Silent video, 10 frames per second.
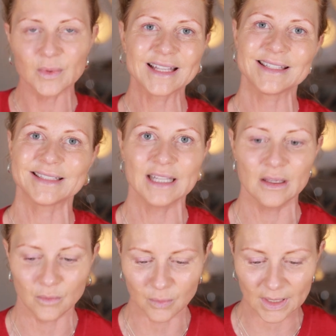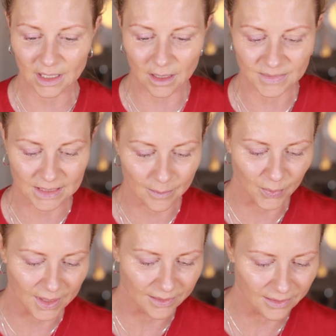that we can see what it comes up
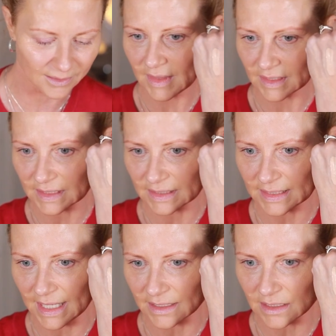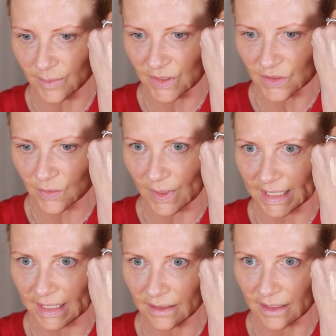with. This is
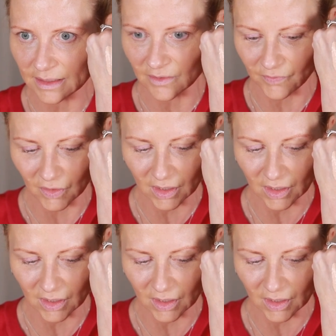NW20 in the full